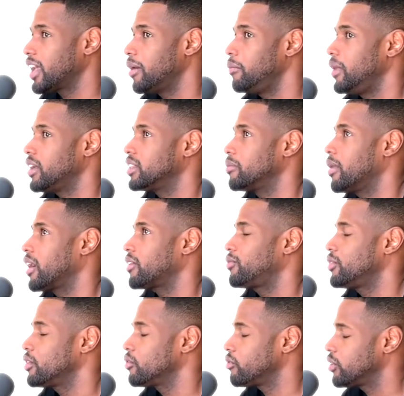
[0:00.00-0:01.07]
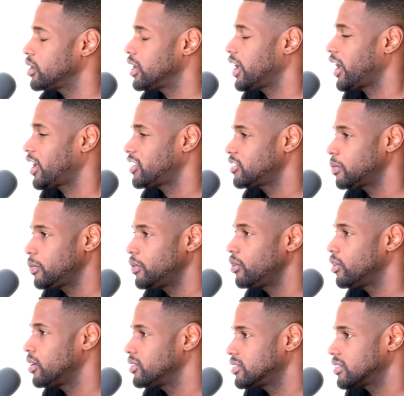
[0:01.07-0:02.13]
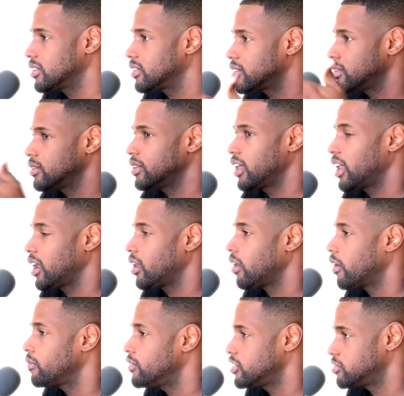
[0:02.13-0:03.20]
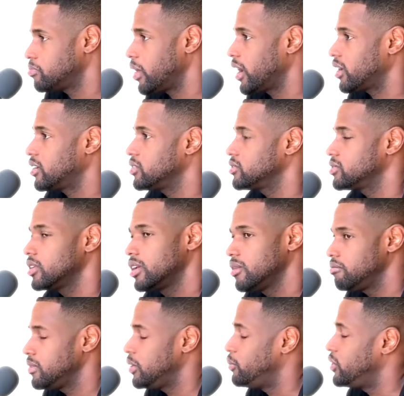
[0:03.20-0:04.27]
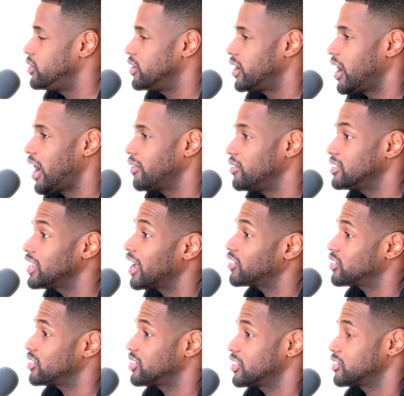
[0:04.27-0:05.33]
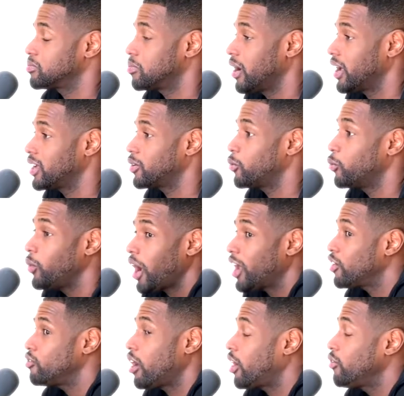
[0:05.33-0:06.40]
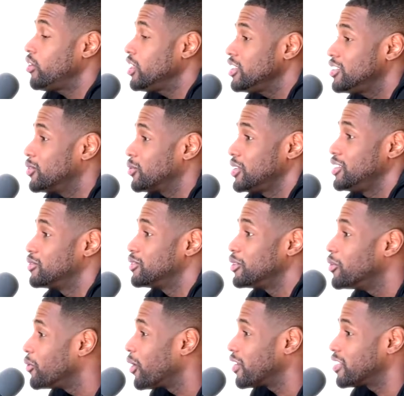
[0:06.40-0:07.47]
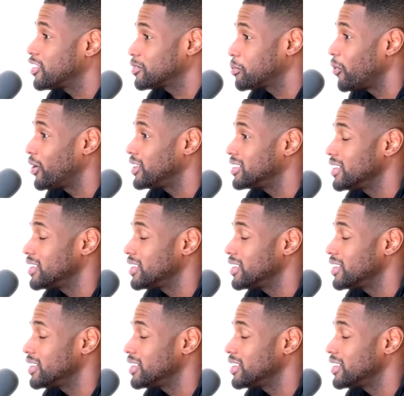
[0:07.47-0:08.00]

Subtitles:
I make the bike feel real, I experience it, that I love this bike because maybe they're advertising this bike. I really don't even know at this point.